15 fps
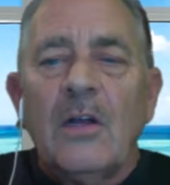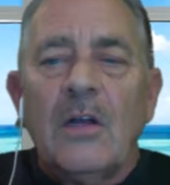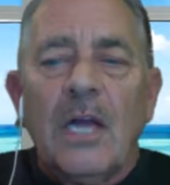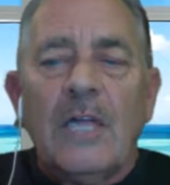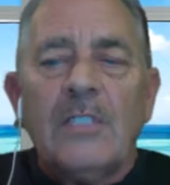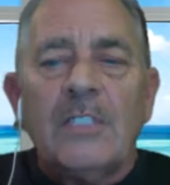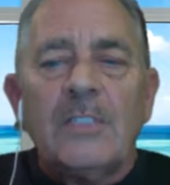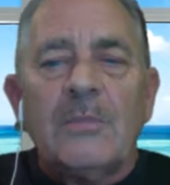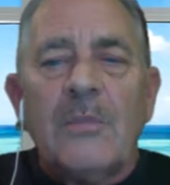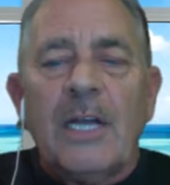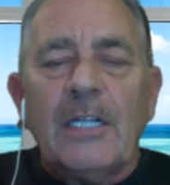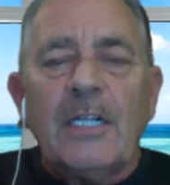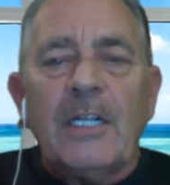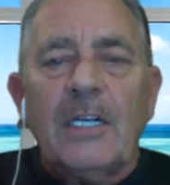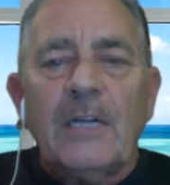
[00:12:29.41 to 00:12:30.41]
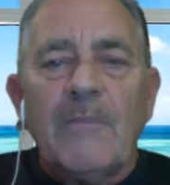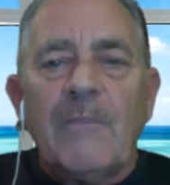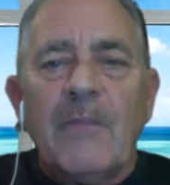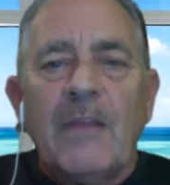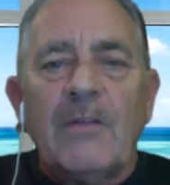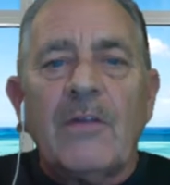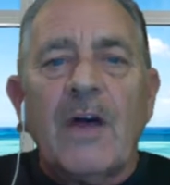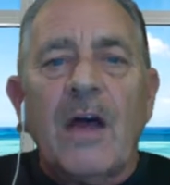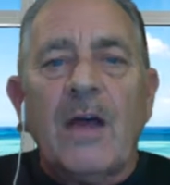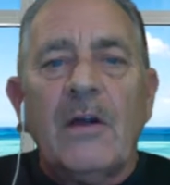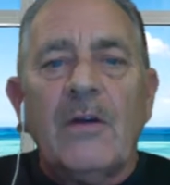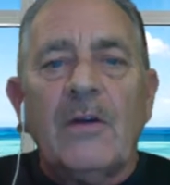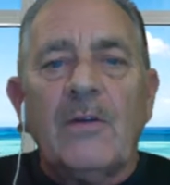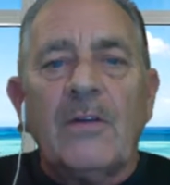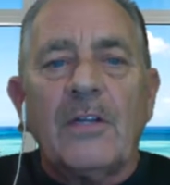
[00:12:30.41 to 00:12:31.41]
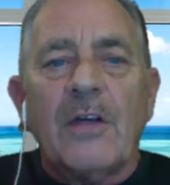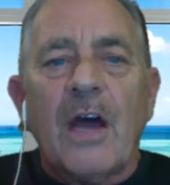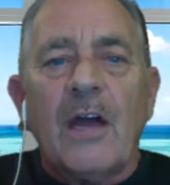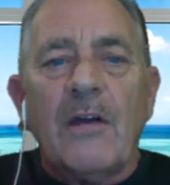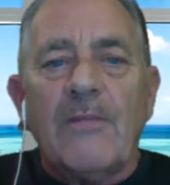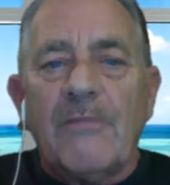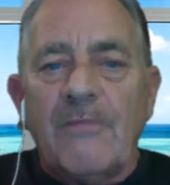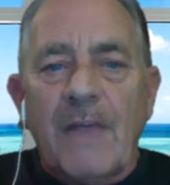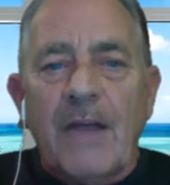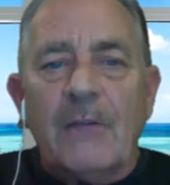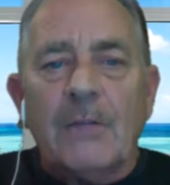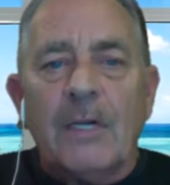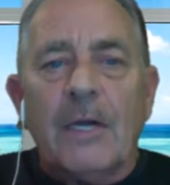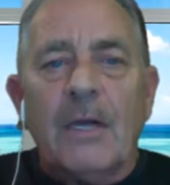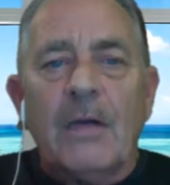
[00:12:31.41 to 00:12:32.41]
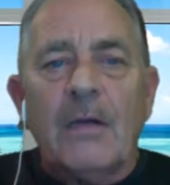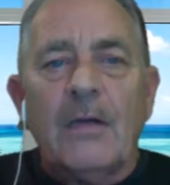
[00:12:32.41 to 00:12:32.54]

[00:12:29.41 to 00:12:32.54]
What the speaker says: and just make your entire family